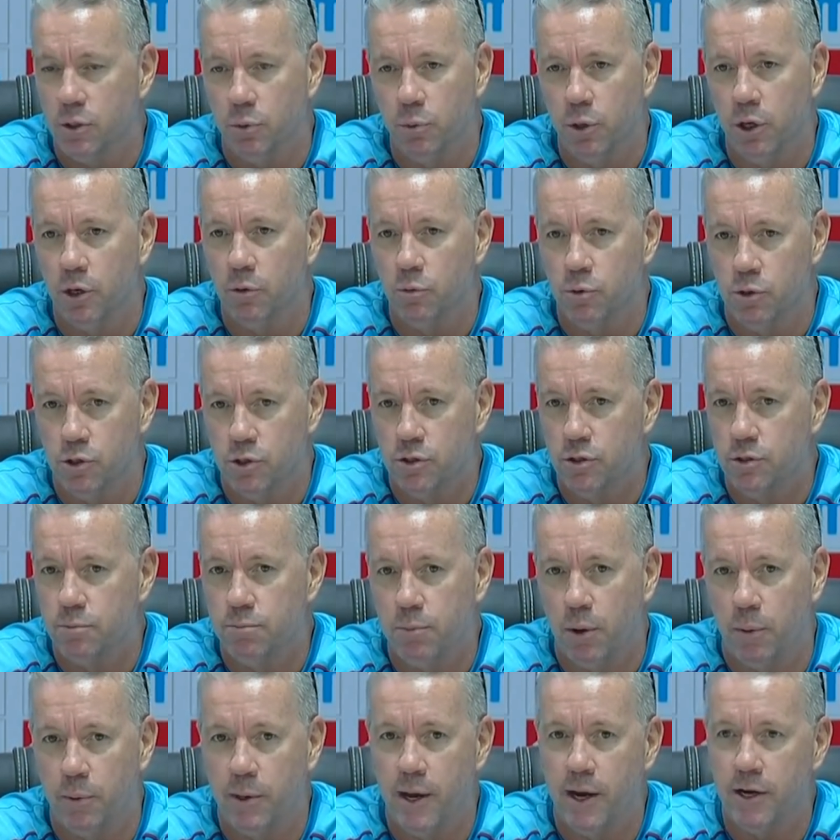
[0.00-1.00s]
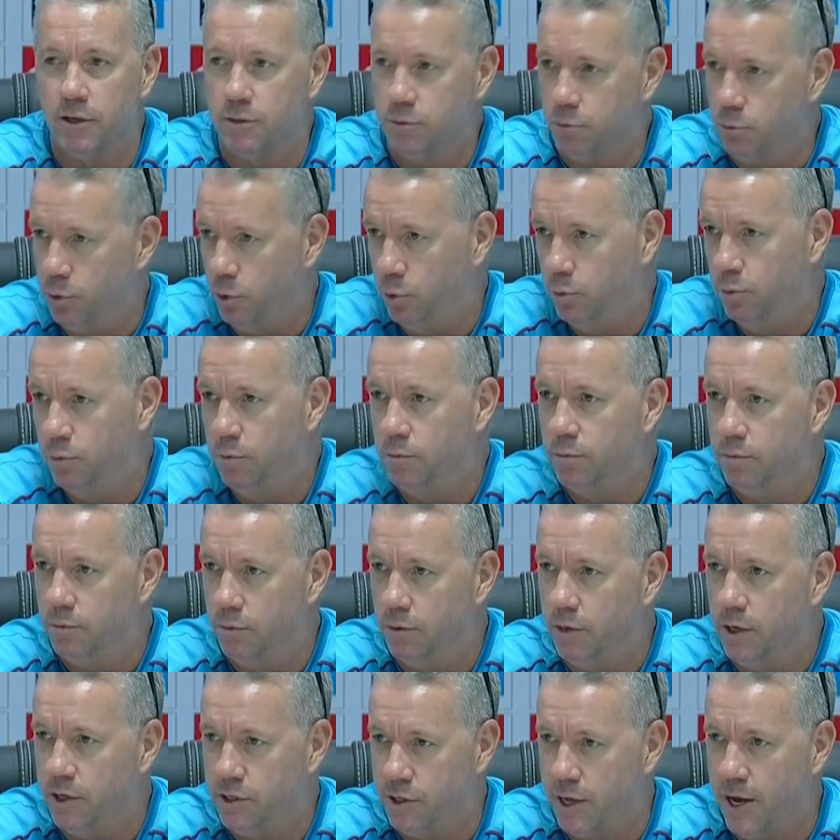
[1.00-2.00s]
The wicket was probably at its well
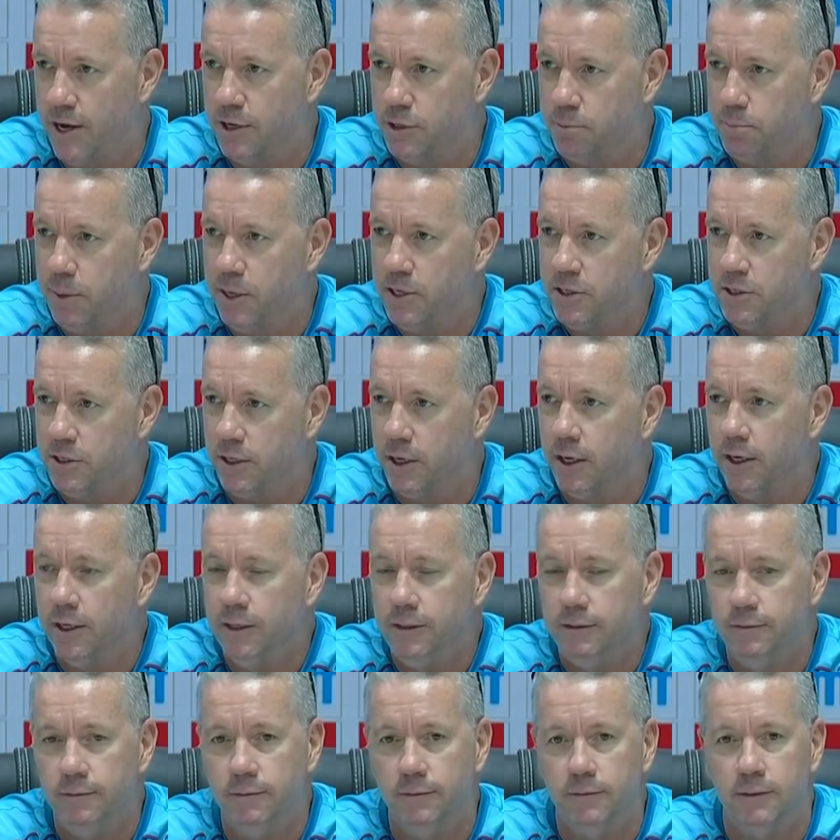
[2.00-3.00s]
is at its best today.